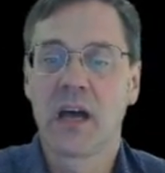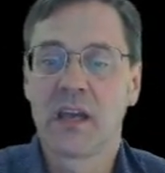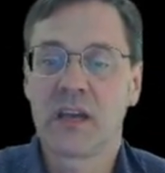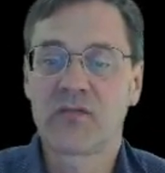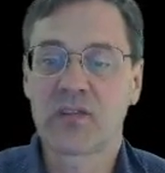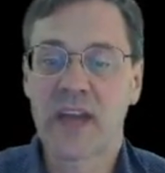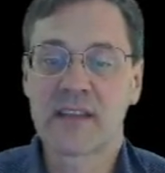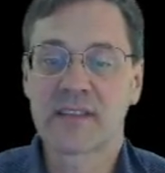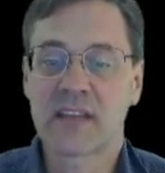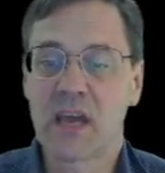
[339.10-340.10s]
If the
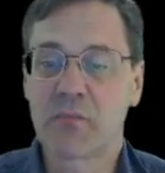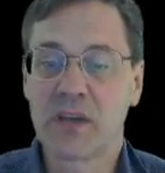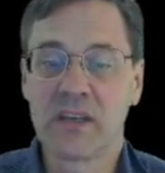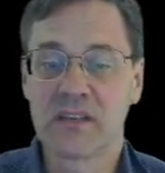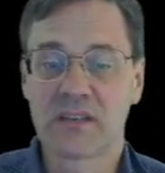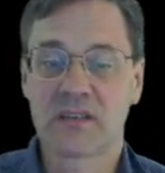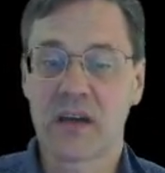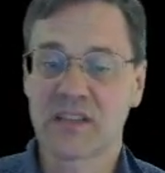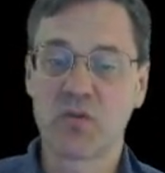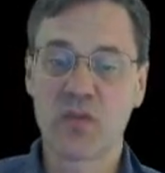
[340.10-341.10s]
landscape is
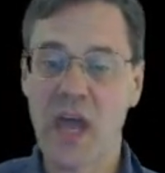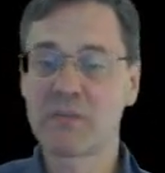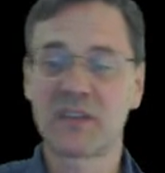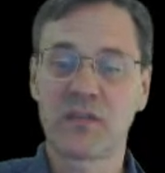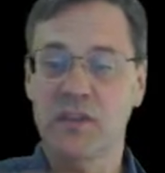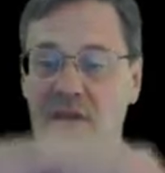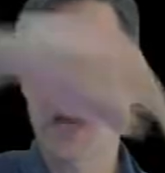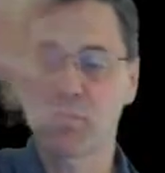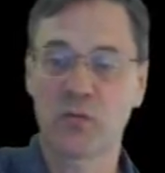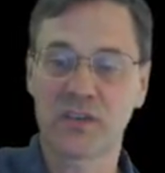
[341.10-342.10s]
a smooth hemisphere, the
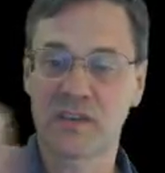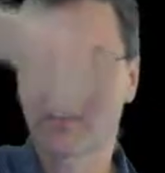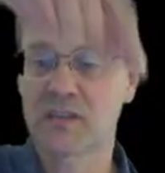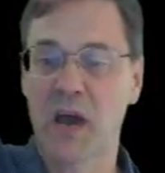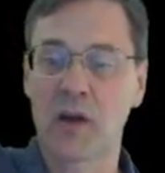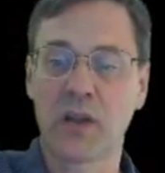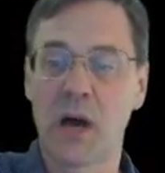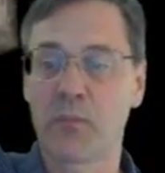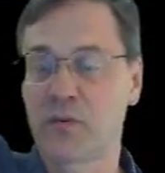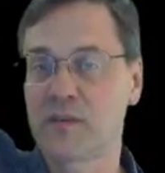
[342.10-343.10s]
climber will just spiral
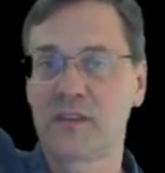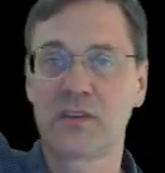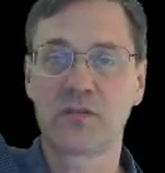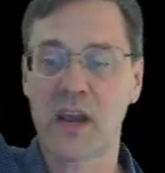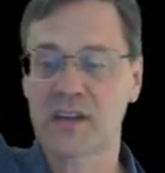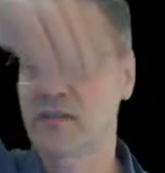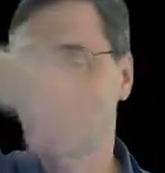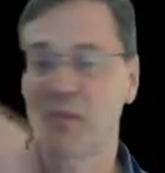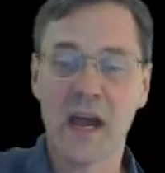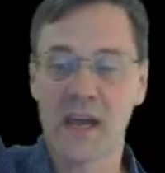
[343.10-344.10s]
upwards in the direction of the
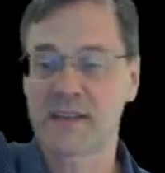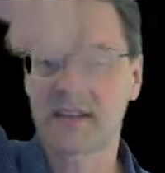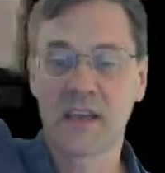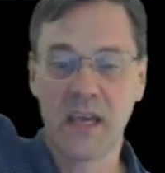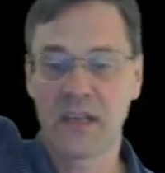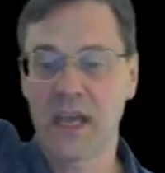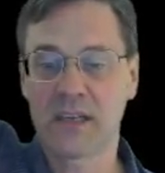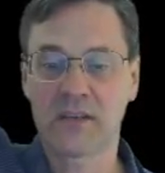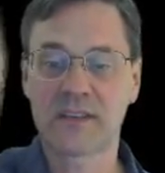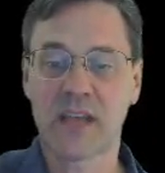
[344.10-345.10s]
bias and end
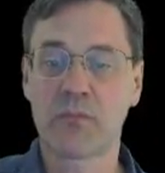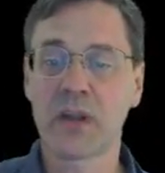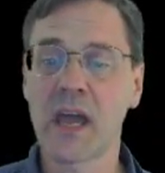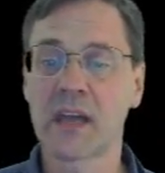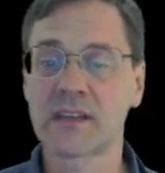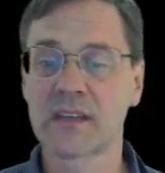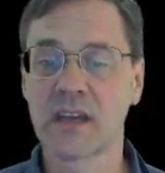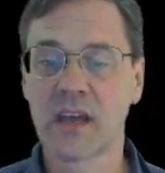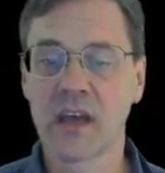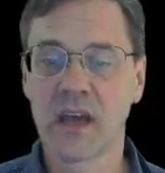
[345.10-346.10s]
at the same place.
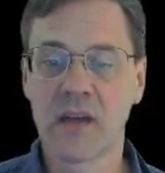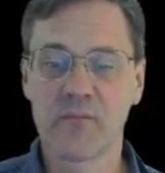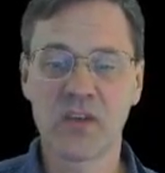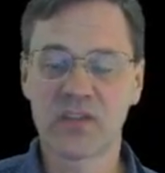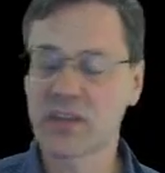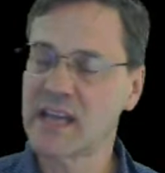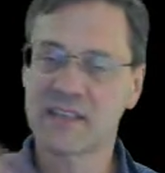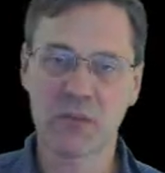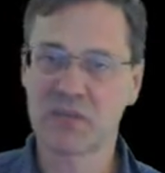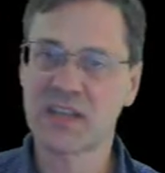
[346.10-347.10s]
If the
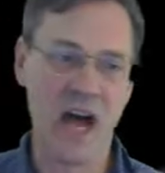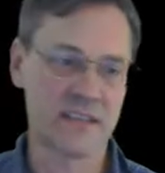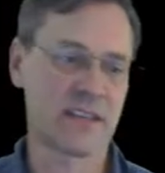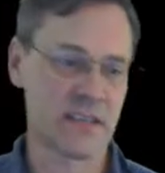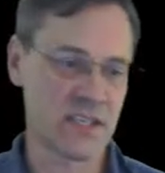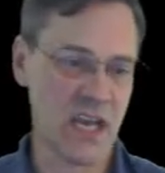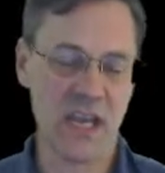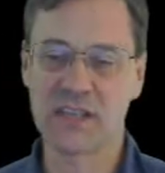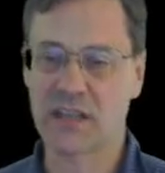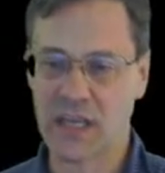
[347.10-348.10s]
landscape is constantly
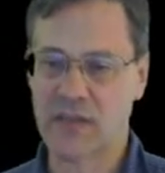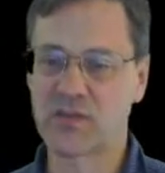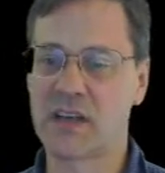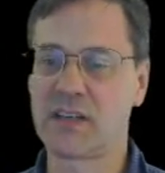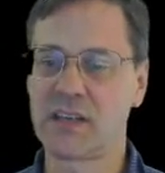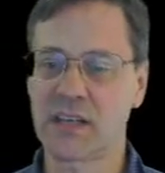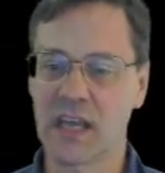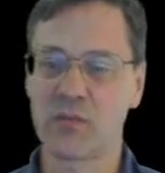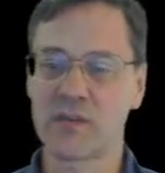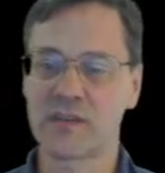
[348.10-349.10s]
changing, like I've tried to
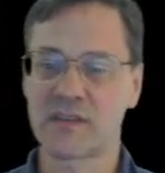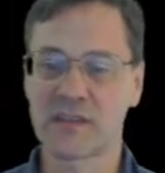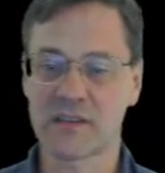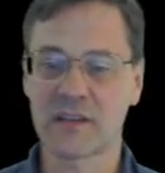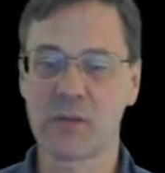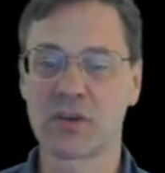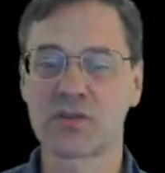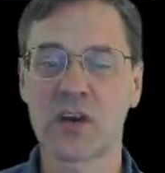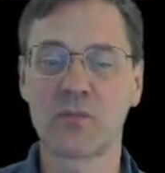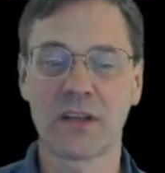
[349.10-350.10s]
indicate with this climbing
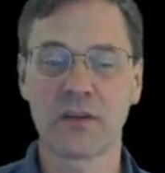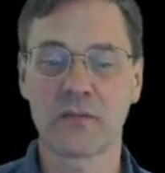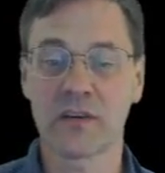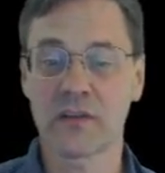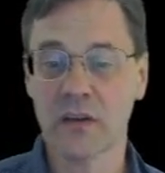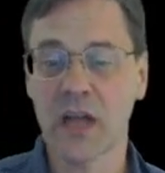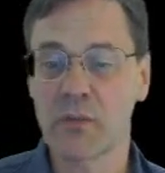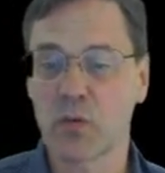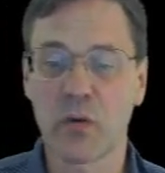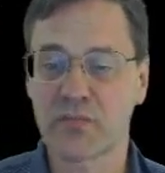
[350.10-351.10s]
treadmill over here, the
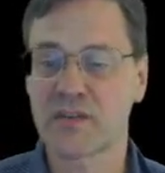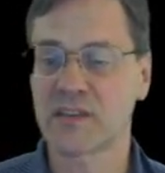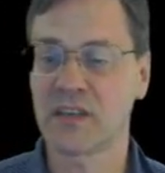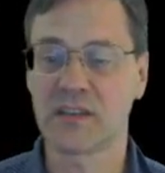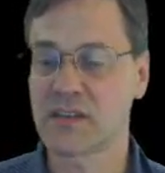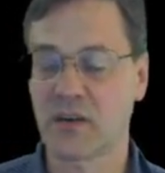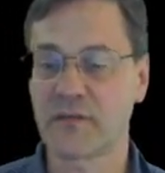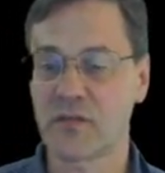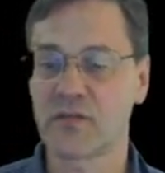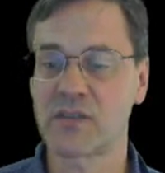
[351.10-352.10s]
climber will proceed until
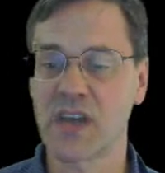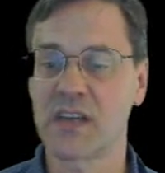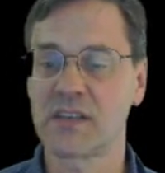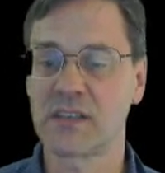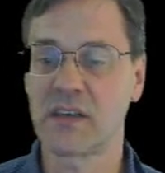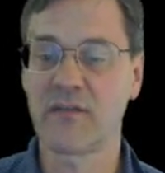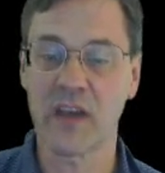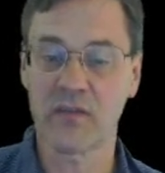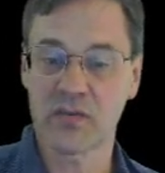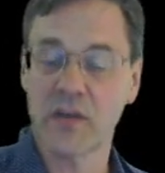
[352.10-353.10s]
further change in the
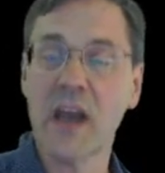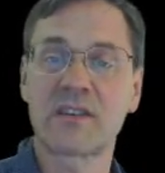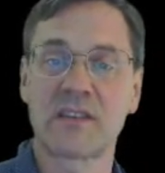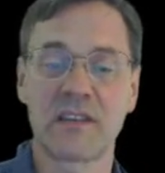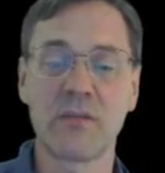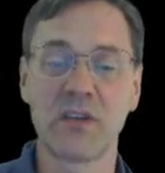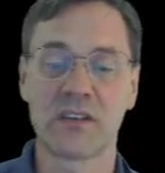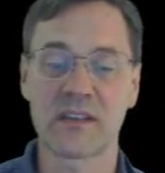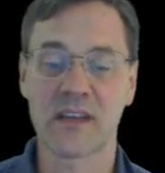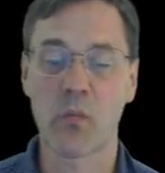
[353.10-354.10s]
favored direction is limited
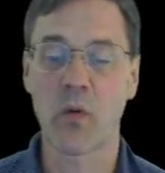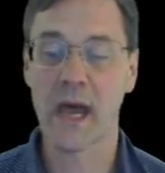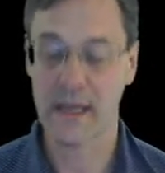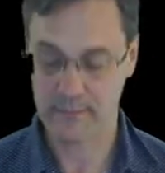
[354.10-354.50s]
in some way.